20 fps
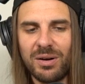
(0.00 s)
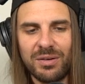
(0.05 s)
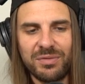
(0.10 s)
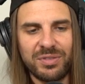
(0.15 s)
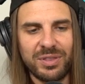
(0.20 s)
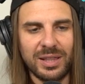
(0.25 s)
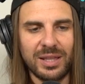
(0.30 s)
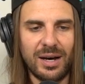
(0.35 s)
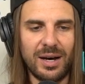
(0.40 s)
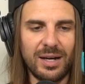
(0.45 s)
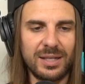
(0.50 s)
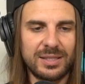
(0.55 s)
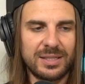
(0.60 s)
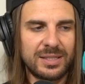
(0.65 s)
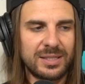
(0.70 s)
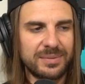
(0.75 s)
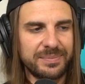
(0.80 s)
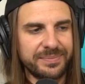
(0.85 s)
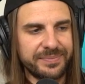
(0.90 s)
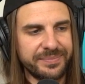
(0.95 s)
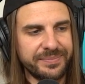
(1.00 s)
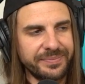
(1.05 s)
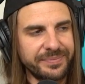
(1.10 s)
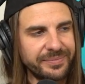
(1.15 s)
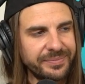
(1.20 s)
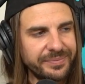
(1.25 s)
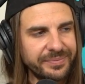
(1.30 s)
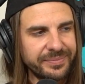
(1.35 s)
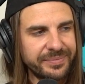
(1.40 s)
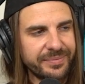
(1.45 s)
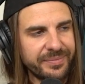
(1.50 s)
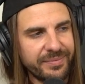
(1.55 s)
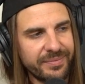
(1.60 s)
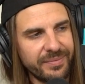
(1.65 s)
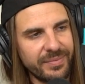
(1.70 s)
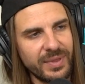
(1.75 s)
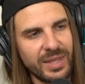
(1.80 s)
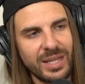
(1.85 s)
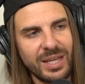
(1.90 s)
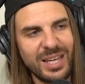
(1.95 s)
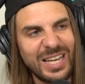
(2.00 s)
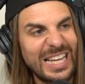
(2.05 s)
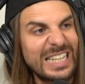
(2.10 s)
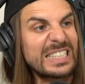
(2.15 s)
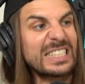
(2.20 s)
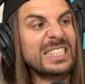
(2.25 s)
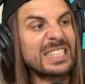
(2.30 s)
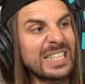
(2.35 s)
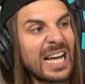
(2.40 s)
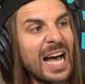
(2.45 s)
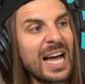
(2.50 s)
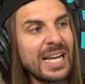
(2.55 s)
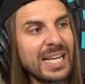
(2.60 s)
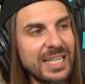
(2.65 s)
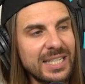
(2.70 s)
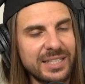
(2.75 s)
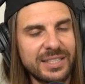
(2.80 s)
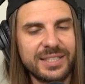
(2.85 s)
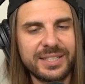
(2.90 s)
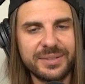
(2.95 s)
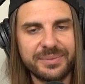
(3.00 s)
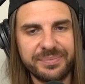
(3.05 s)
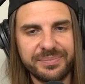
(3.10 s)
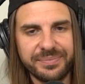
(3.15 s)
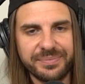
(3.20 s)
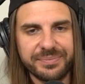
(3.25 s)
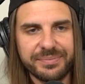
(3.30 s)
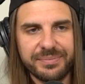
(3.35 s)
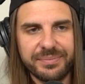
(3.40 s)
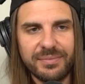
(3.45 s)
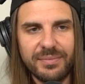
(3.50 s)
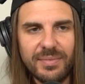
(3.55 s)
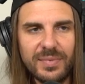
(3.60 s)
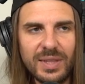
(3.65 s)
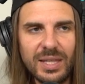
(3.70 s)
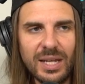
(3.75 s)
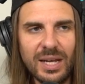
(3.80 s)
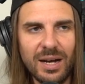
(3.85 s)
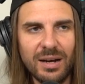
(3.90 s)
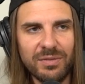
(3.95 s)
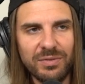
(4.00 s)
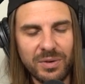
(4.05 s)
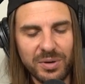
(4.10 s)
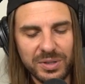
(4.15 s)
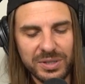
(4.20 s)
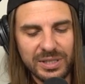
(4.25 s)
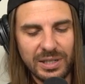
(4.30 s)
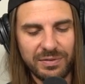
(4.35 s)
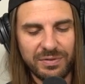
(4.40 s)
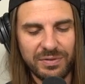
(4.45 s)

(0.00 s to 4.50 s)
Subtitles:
of thoughts. It's science. Of course, I